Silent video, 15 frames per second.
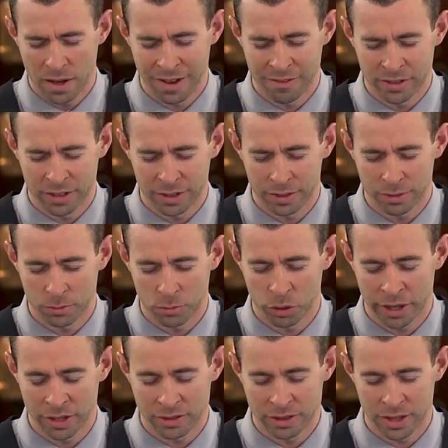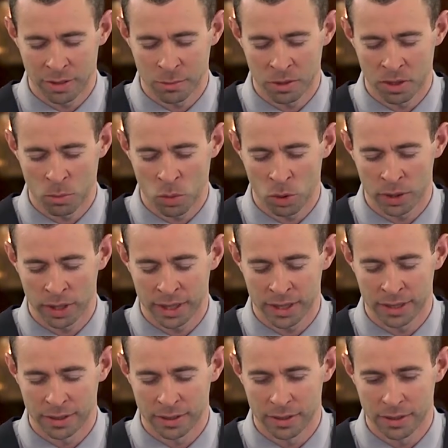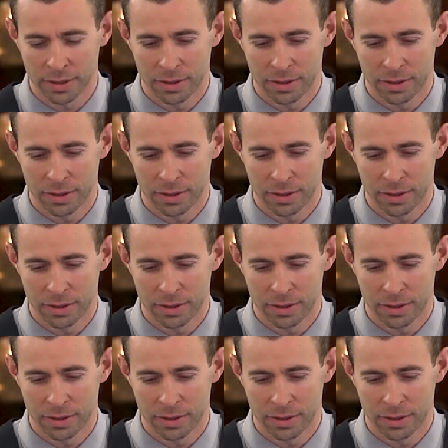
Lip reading: having prayer time in the morning and